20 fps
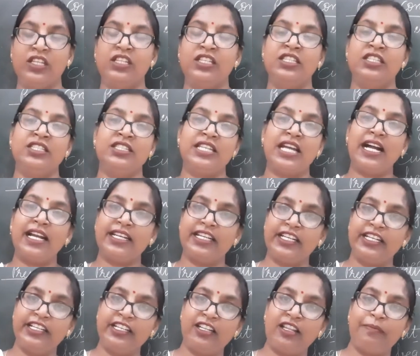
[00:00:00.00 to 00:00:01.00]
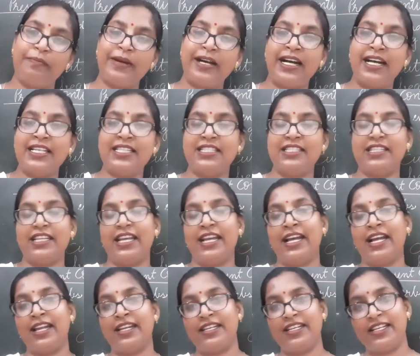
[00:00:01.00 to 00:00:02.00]
started in the past
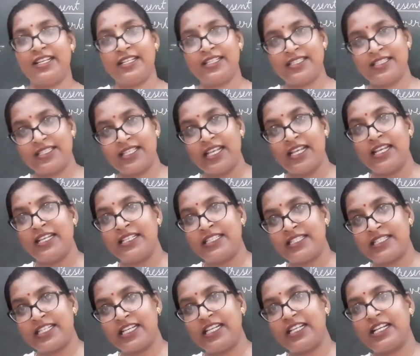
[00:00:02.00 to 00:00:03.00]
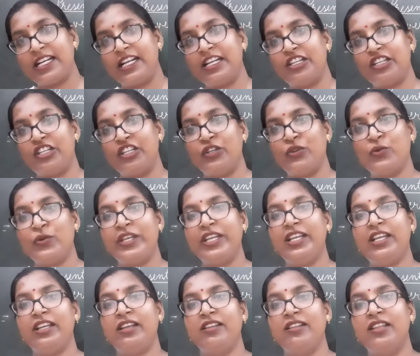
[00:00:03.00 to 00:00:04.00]
and is still
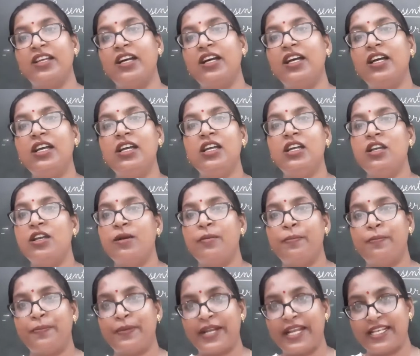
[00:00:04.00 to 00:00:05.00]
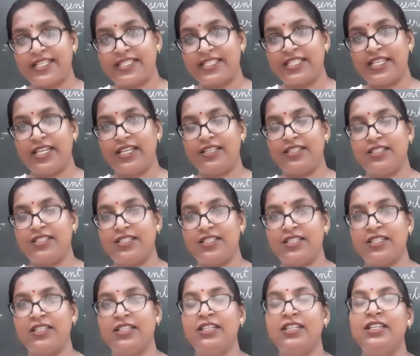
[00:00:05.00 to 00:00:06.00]
continuing in the present.
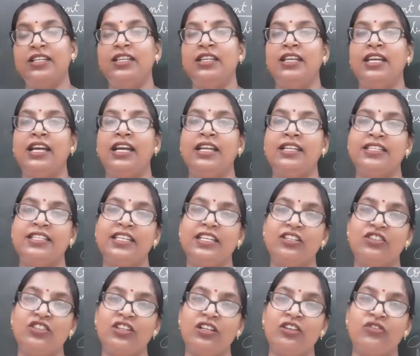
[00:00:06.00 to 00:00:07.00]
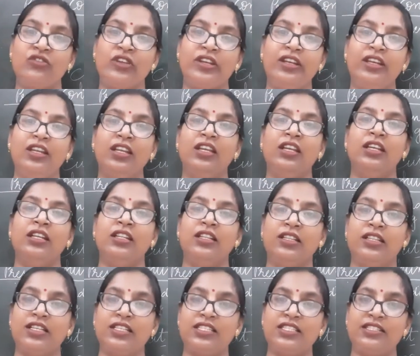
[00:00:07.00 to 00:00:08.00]
And dear children,
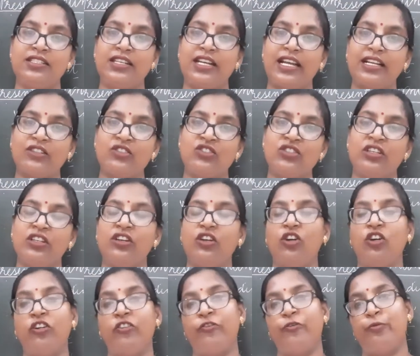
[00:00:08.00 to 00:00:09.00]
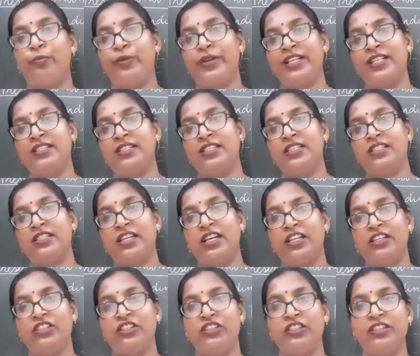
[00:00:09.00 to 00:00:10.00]
the structure of present
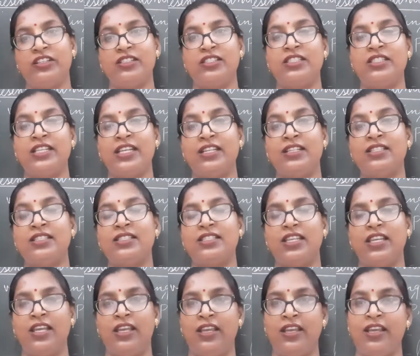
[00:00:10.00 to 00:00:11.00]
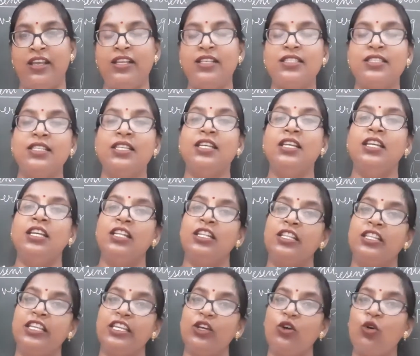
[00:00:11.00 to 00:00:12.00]
continuous tense is
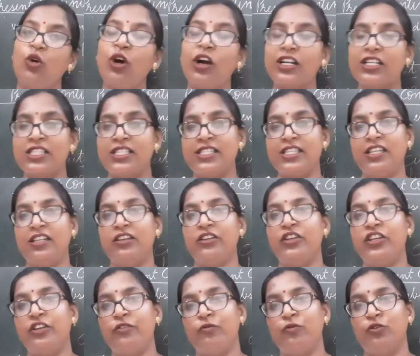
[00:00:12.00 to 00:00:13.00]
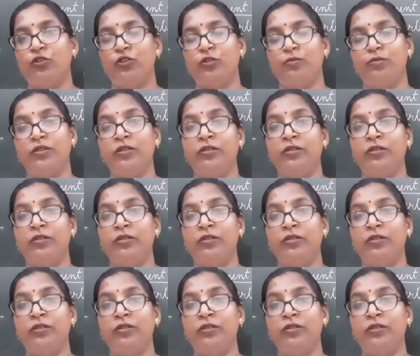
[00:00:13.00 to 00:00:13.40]
the auxiliary verb.